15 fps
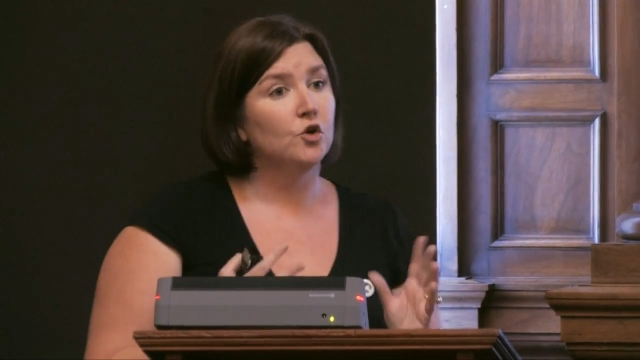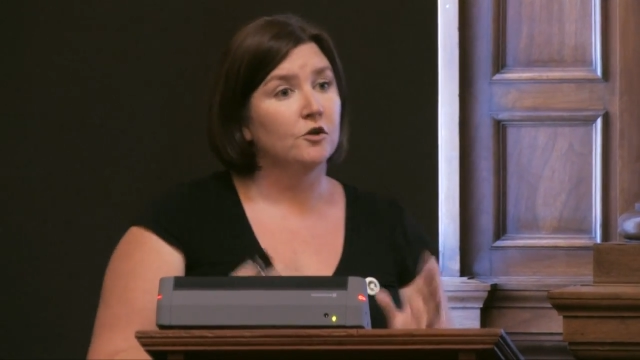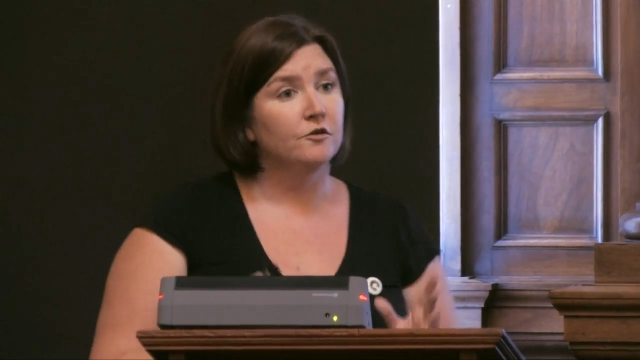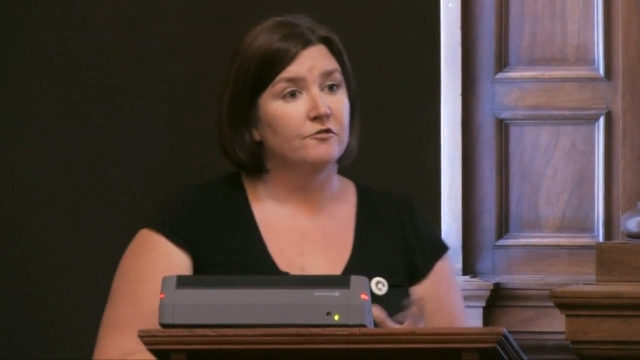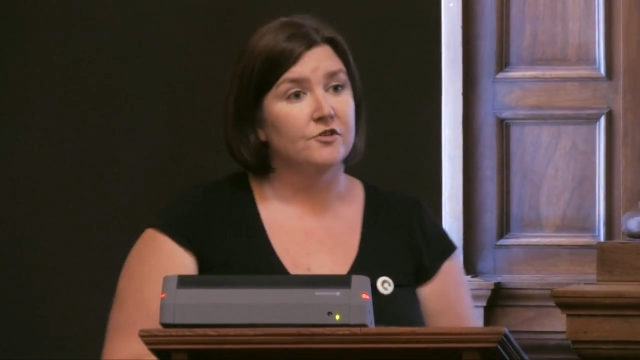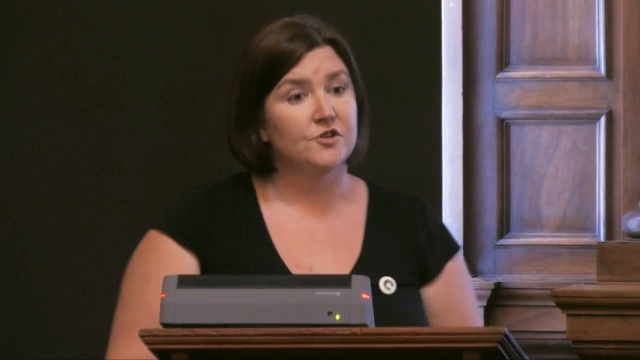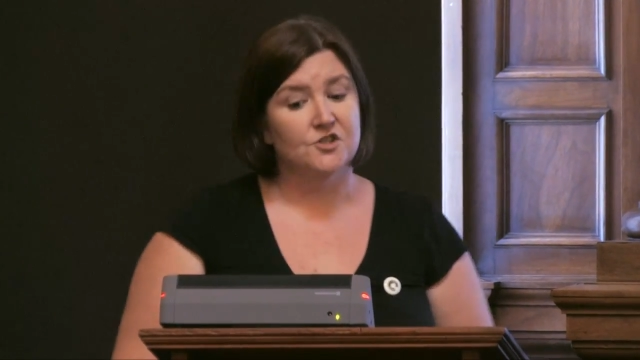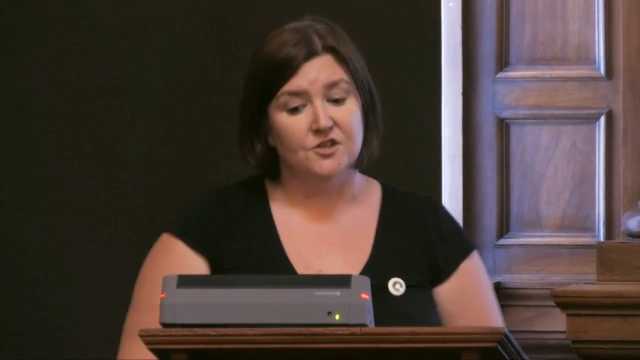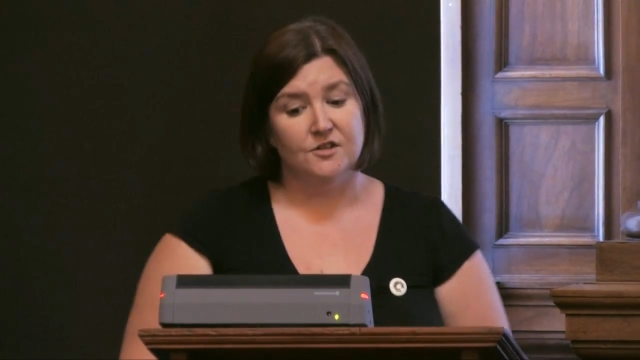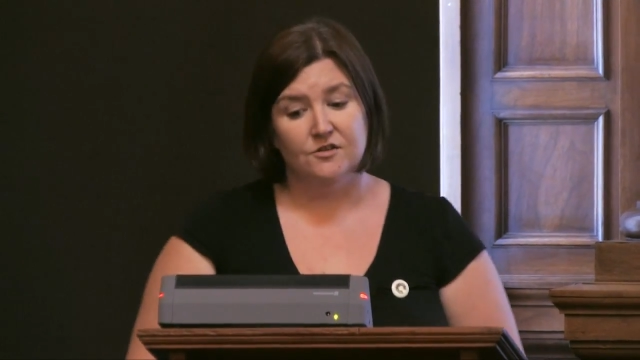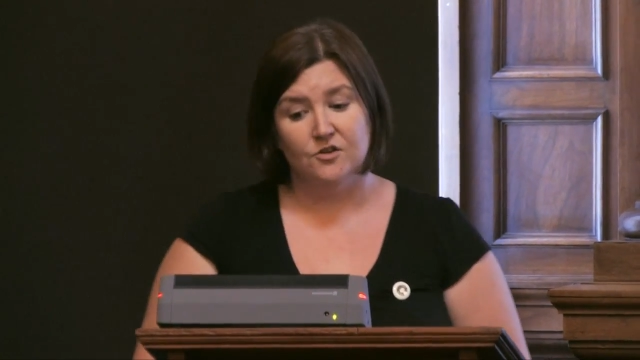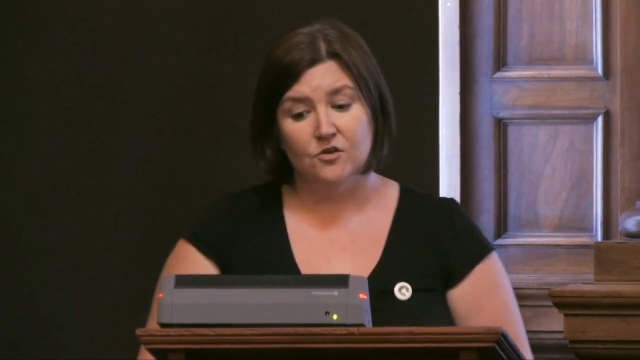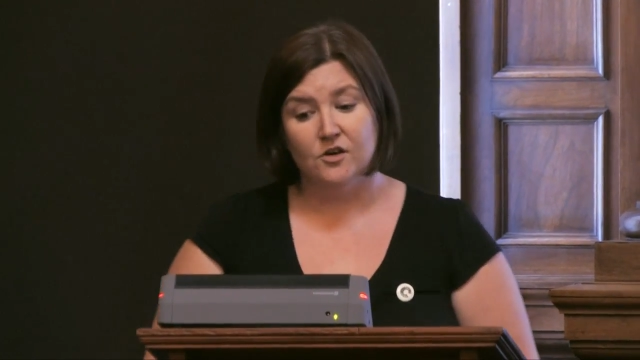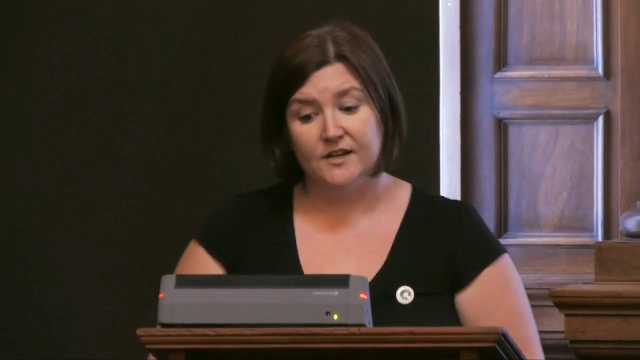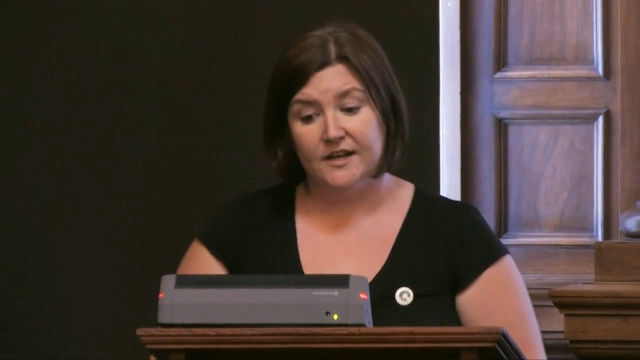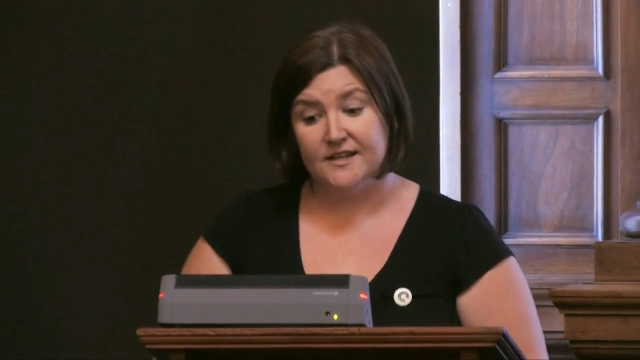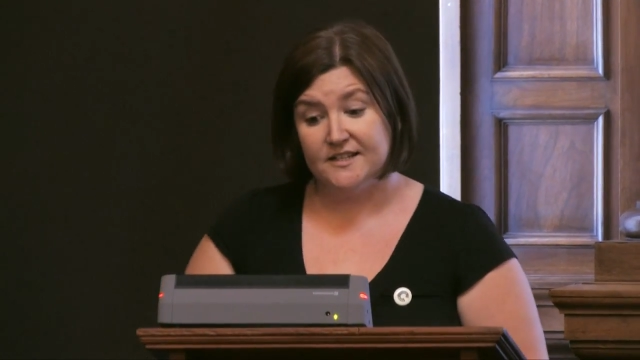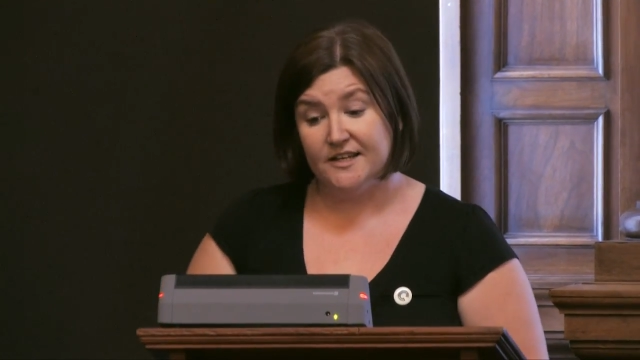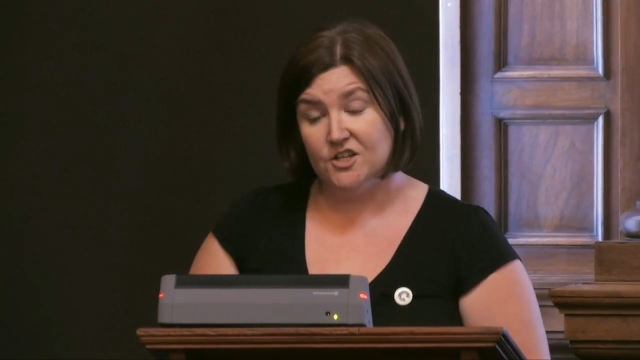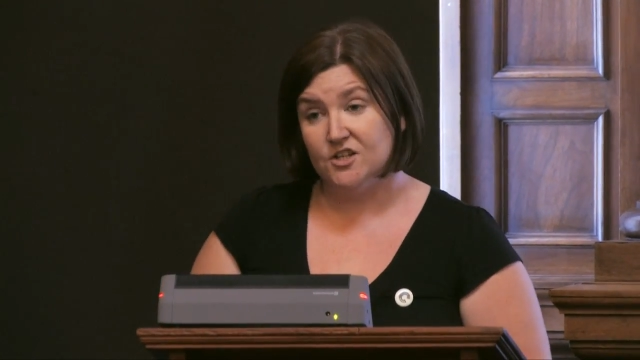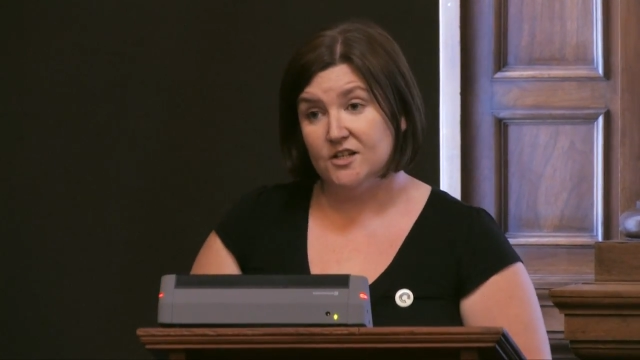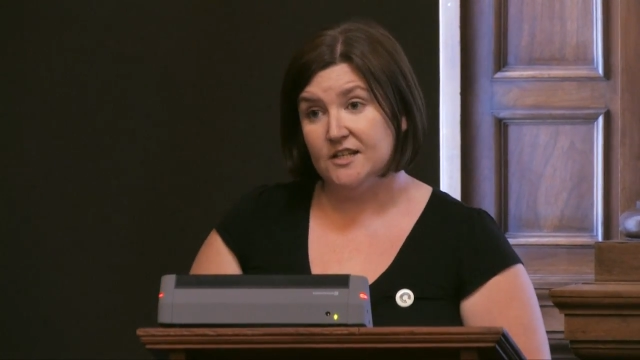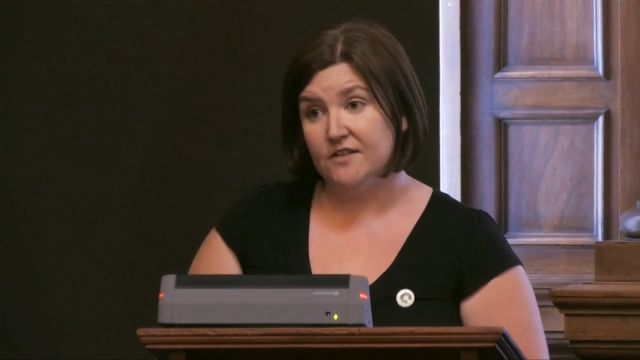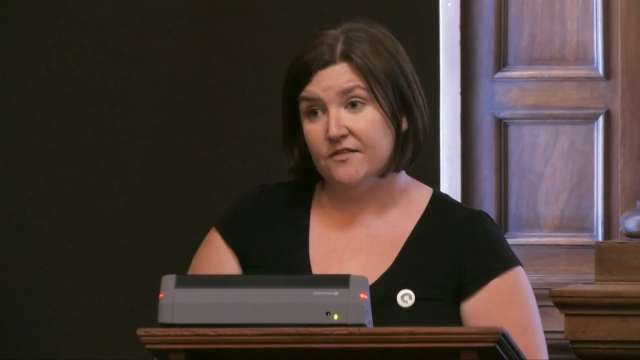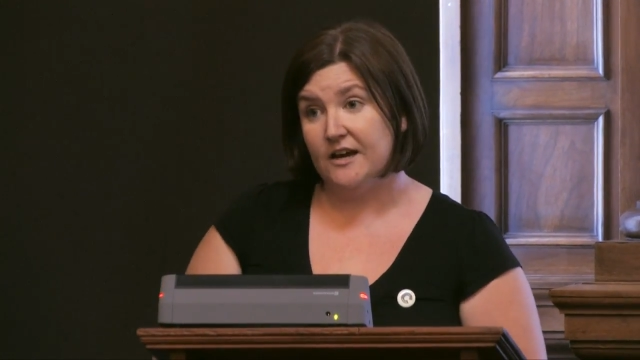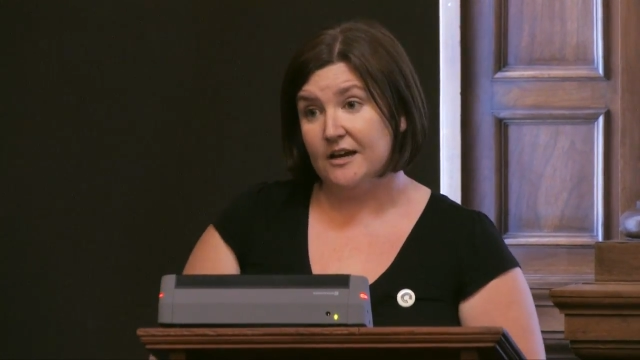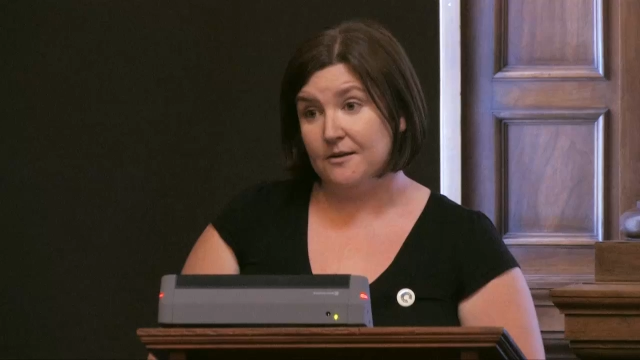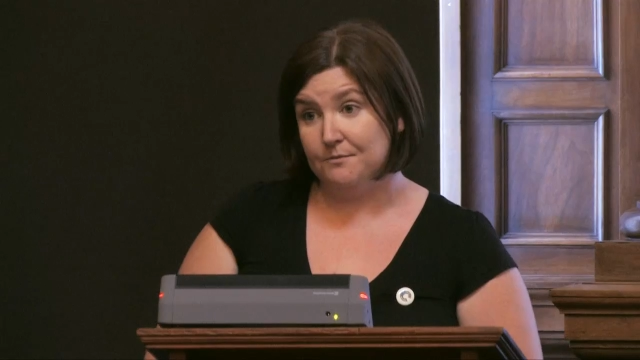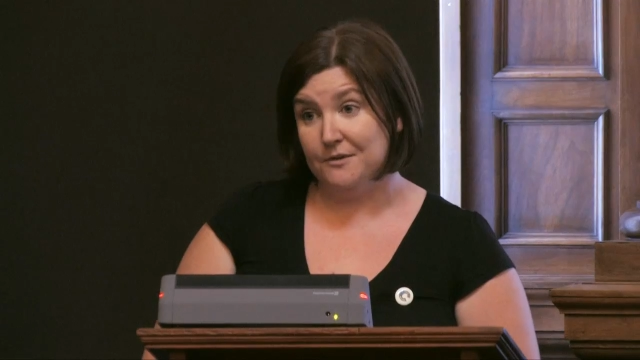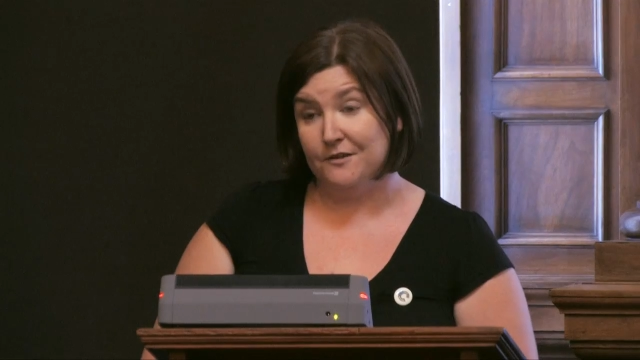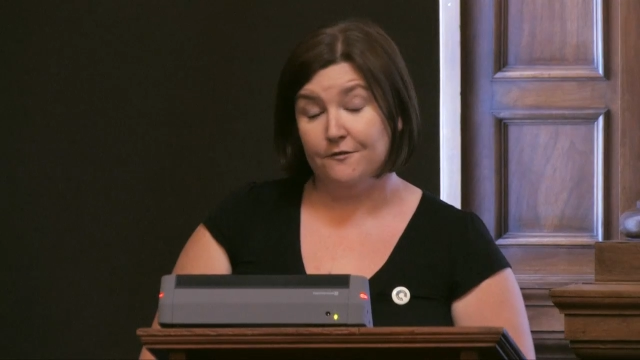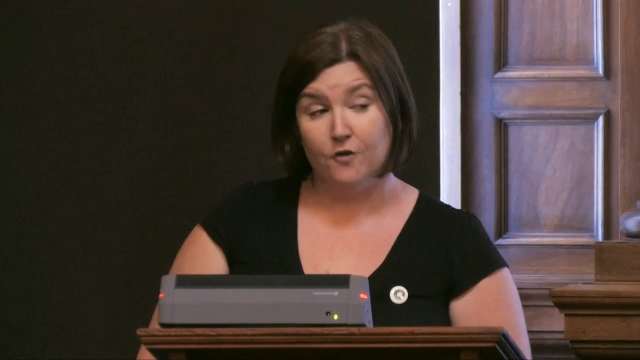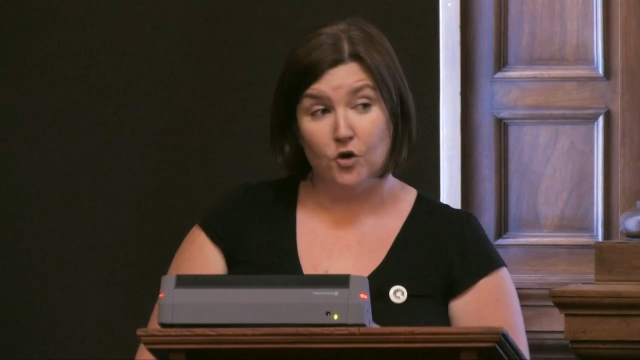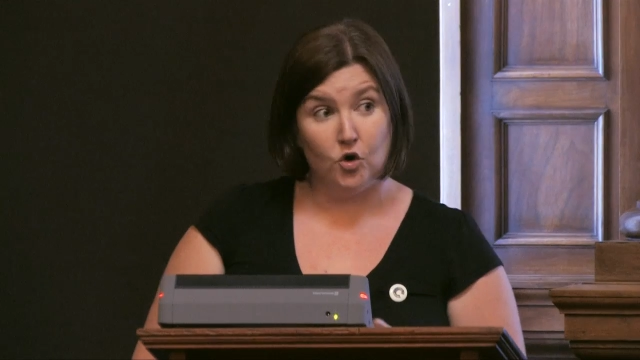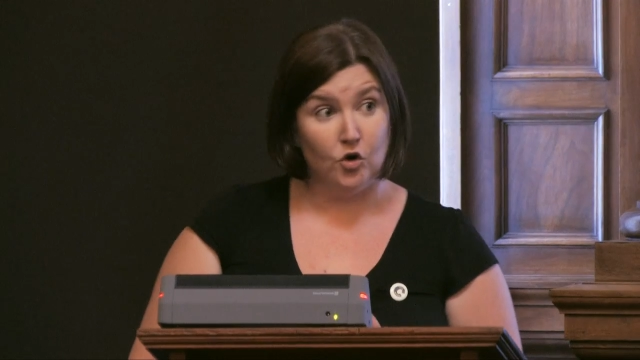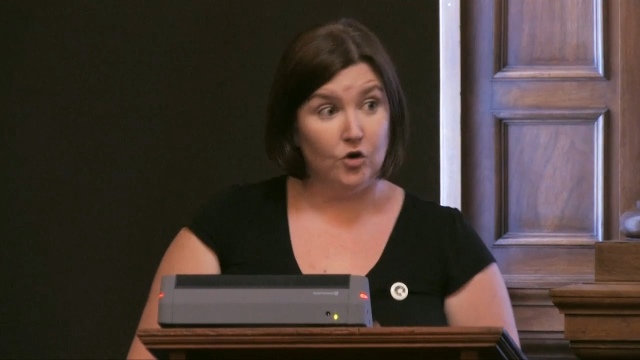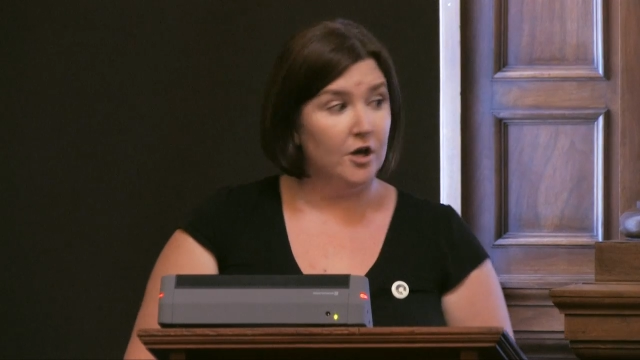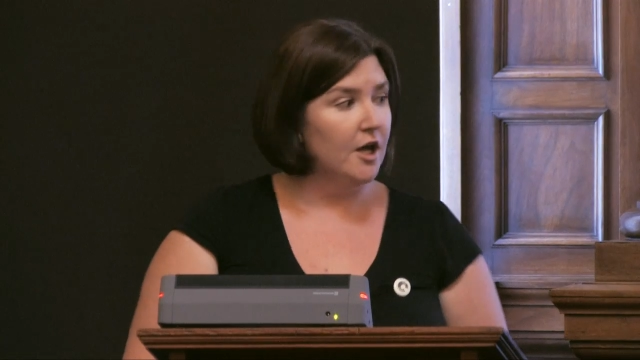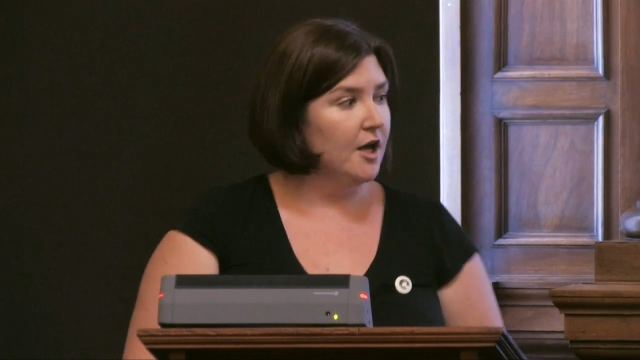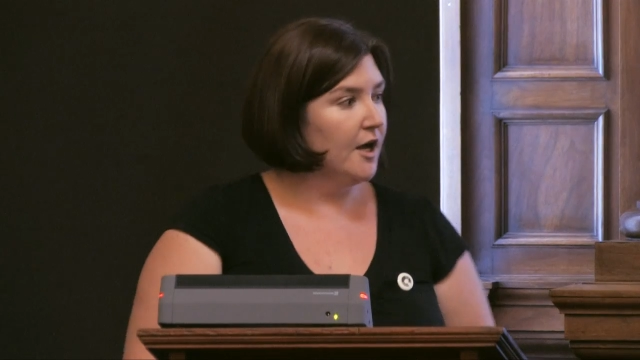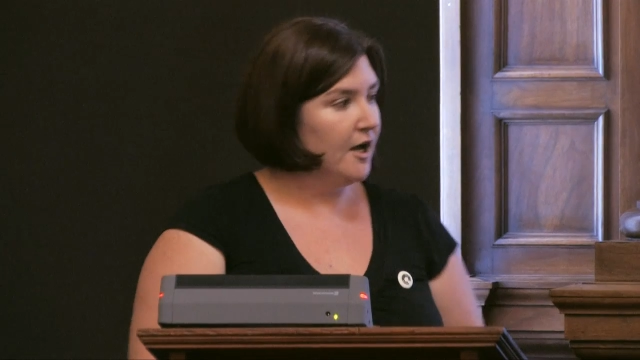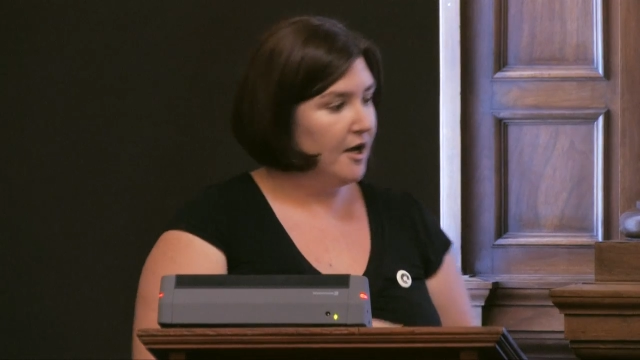coverage than the organisation had ever had before.